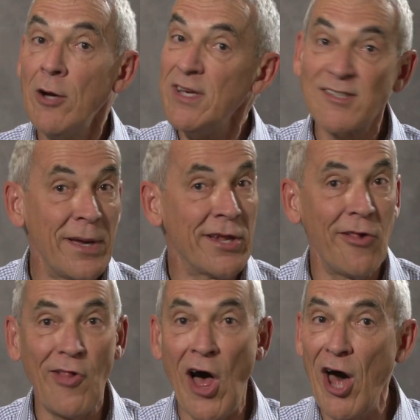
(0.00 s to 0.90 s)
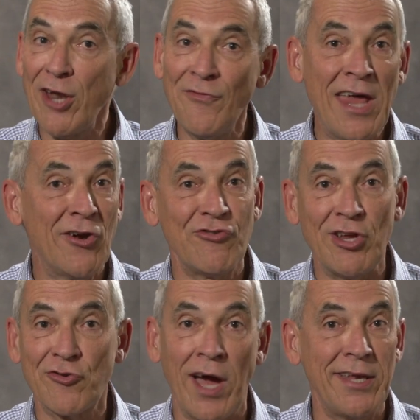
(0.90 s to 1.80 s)
We spend a lot of
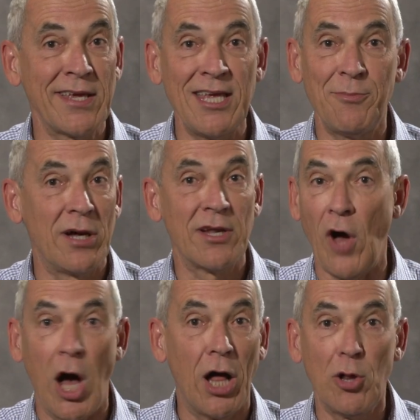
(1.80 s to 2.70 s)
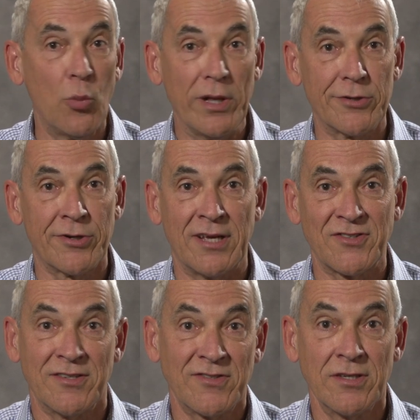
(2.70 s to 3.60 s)
energy trying to keep out of all
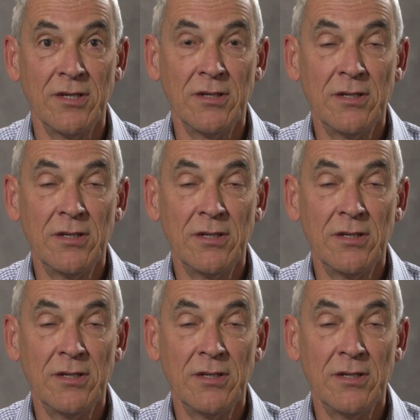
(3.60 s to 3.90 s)
wildernesses.